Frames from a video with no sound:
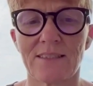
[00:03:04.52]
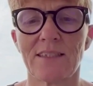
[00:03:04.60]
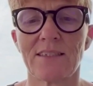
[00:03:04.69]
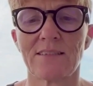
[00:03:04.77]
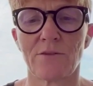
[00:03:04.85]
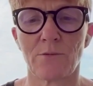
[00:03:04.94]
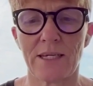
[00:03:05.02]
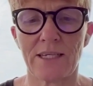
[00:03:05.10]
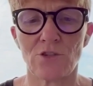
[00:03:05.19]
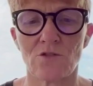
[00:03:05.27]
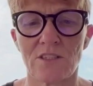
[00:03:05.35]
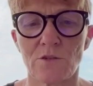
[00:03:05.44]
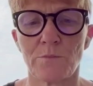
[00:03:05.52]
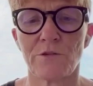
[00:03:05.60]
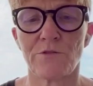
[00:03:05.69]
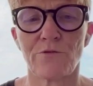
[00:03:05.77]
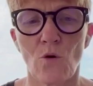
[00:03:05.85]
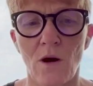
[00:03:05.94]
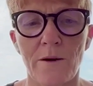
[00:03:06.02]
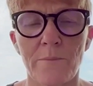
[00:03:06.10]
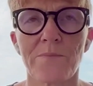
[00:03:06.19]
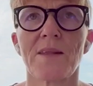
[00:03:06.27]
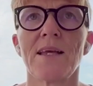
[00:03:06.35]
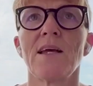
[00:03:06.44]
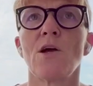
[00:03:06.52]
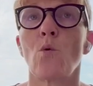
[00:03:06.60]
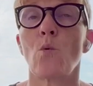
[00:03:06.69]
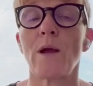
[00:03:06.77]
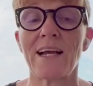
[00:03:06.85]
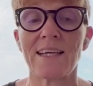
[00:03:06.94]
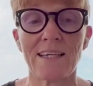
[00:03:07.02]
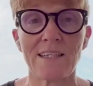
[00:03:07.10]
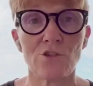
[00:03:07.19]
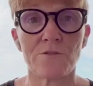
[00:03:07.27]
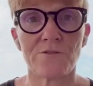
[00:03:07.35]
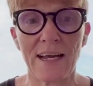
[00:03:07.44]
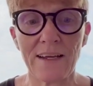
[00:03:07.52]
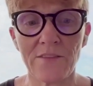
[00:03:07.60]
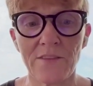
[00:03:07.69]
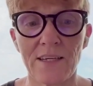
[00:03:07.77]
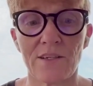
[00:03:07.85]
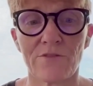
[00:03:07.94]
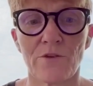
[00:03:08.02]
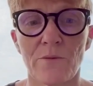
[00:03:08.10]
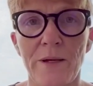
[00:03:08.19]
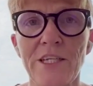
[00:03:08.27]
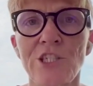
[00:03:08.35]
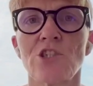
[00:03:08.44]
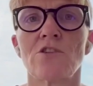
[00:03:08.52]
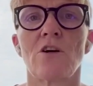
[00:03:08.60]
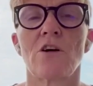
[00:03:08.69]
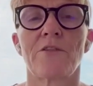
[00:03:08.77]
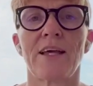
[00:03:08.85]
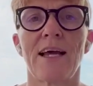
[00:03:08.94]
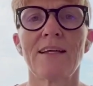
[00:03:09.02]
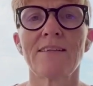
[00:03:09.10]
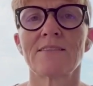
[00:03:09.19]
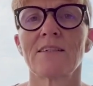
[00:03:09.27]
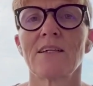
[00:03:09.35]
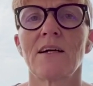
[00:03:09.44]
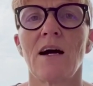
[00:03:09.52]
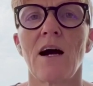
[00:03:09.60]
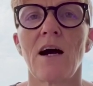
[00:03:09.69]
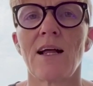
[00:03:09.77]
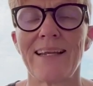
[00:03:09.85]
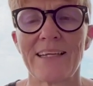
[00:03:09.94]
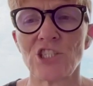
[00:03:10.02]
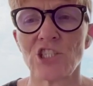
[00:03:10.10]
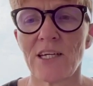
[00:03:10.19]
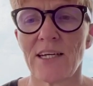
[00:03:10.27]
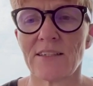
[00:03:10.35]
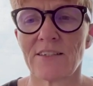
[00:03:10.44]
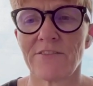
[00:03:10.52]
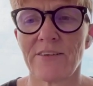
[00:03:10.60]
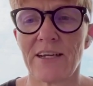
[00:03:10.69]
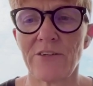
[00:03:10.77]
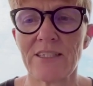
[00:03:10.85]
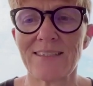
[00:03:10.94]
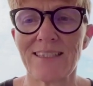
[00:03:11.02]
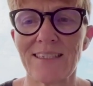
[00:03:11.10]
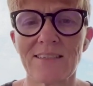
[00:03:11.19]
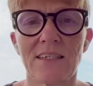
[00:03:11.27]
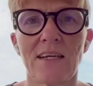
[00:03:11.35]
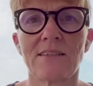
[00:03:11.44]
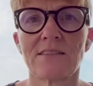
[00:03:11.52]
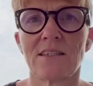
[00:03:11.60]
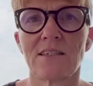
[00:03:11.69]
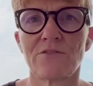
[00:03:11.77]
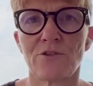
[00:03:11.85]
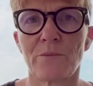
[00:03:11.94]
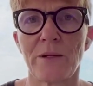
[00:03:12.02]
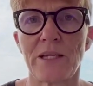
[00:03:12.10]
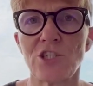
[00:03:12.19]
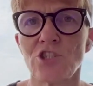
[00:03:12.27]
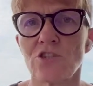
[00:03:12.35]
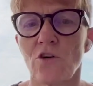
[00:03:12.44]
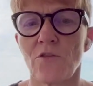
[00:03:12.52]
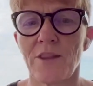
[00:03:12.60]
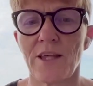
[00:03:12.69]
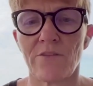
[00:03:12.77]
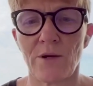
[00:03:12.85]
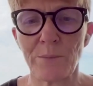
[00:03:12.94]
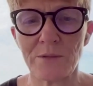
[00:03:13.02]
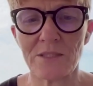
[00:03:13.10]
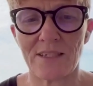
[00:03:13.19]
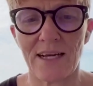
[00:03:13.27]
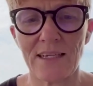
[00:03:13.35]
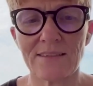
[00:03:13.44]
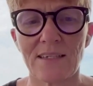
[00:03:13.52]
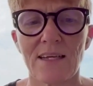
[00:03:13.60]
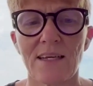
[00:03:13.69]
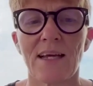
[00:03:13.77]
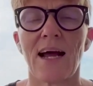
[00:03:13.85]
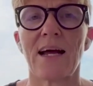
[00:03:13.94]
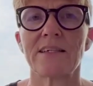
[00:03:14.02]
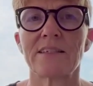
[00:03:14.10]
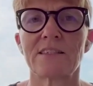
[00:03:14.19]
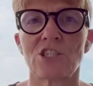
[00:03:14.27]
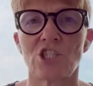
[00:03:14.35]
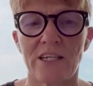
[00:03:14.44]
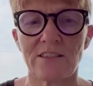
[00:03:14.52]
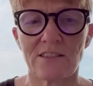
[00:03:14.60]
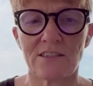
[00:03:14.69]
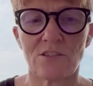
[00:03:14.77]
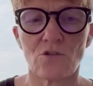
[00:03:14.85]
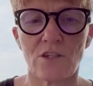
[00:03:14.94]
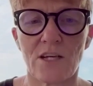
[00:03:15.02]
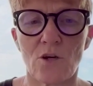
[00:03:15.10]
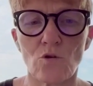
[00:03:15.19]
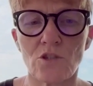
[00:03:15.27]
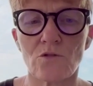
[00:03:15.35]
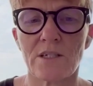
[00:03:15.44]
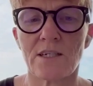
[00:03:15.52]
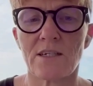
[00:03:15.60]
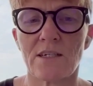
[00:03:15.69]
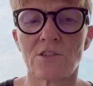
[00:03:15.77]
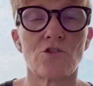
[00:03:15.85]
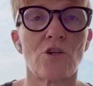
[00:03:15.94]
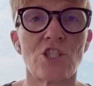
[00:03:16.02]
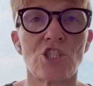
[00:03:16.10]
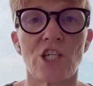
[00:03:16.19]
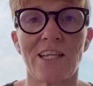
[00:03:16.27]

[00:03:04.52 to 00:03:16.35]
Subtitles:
it the way you did before. Where can you find the information on that? Ledger has a very detailed information on their website. I suggest you go to a search